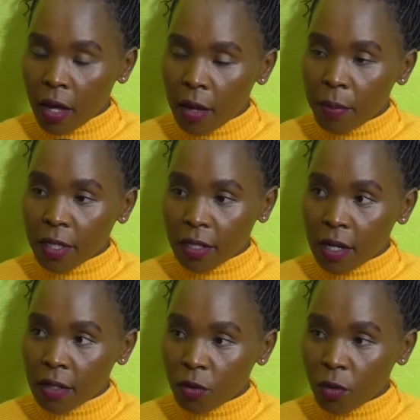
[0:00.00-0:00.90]

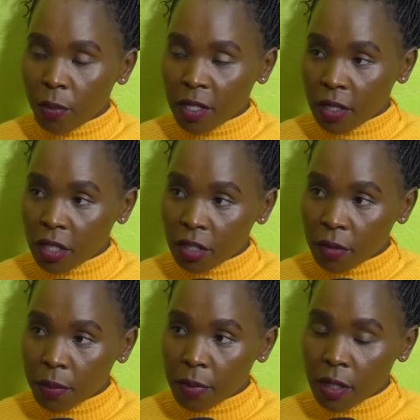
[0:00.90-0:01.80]
partners or partnership
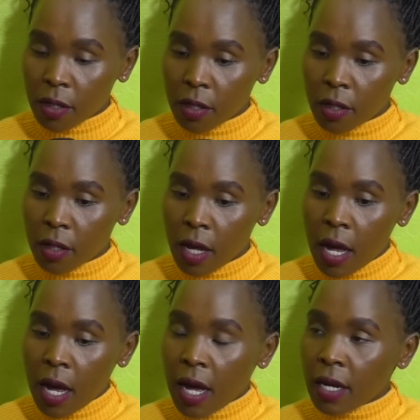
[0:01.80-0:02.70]
in
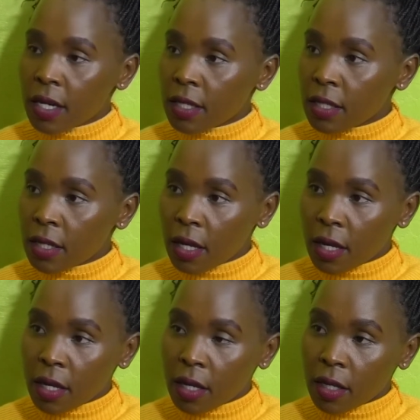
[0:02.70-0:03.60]

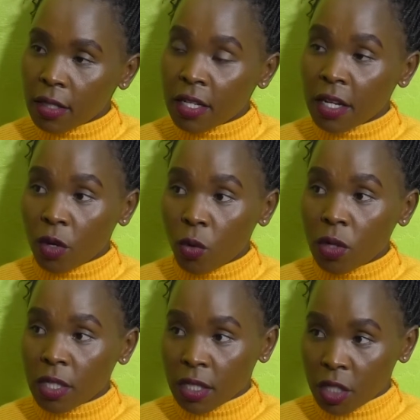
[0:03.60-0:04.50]
addressing gender
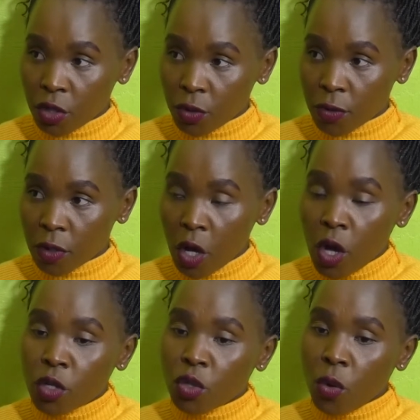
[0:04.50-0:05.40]
equality issues.
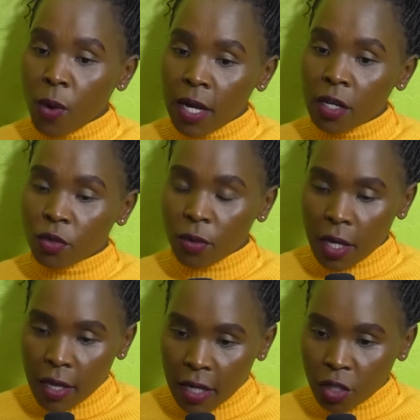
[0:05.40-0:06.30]
So working
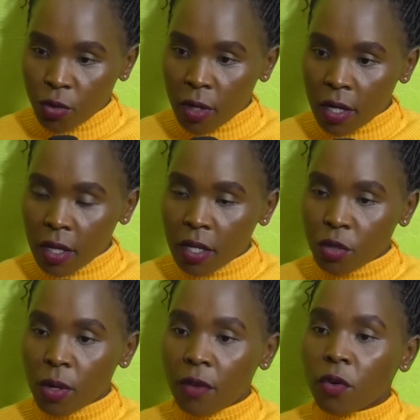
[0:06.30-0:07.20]
together, ensuring that
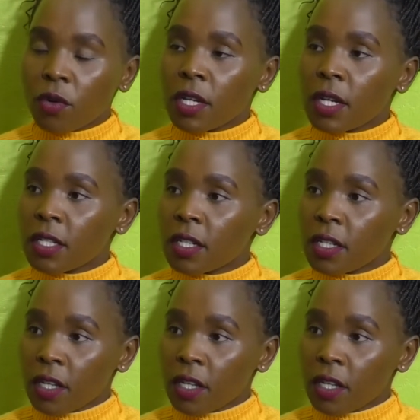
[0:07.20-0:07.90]
we have coordinated